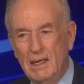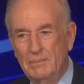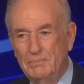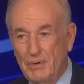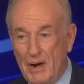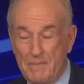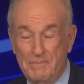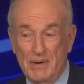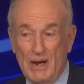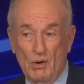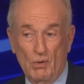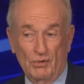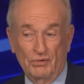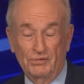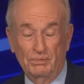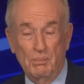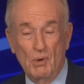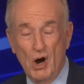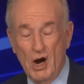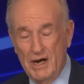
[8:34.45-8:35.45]
Bret Baier
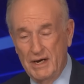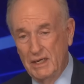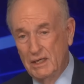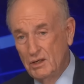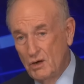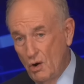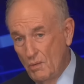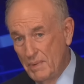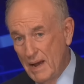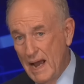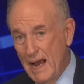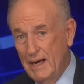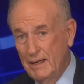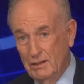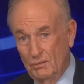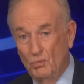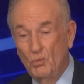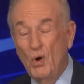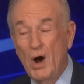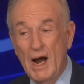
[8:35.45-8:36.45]
was smart. He'd go back
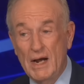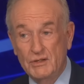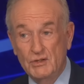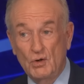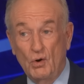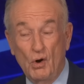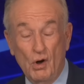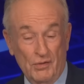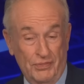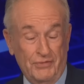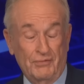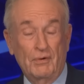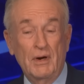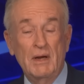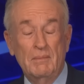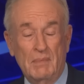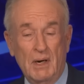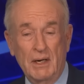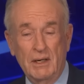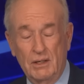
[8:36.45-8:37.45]
and watch all
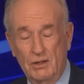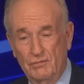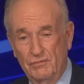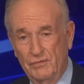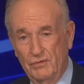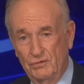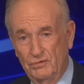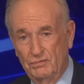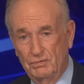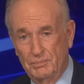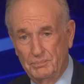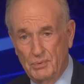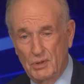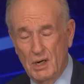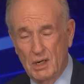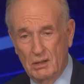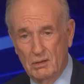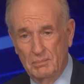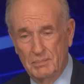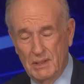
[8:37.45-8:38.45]
three of my interviews with
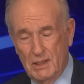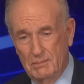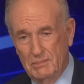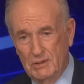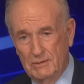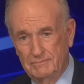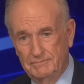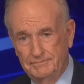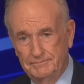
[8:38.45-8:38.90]
Barack Obama.